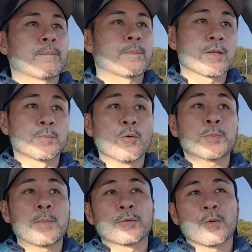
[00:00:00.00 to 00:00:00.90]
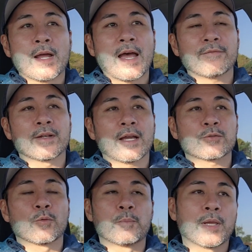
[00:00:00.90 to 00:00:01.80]
because most people don't have an
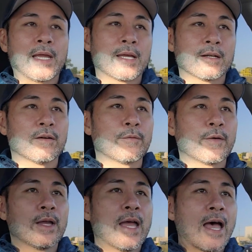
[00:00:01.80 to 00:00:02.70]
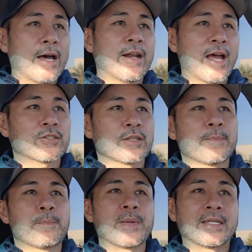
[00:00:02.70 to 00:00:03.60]
actual plan of how to actually
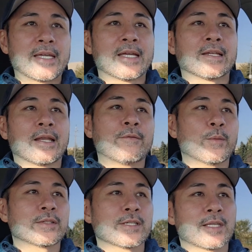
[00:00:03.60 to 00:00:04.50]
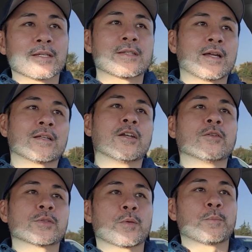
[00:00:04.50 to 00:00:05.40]
begin. Everyone just thinks that,
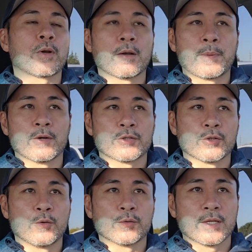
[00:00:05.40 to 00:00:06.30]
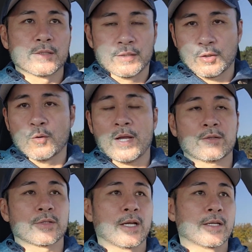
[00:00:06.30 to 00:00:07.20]
just put on a pair of shoes and just go
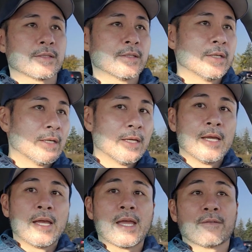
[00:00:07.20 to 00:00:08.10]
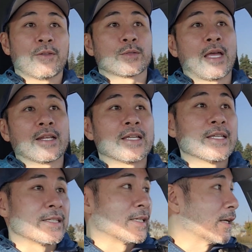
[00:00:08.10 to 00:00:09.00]
exercise. And if it was that
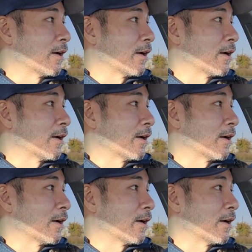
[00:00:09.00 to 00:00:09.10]
easy,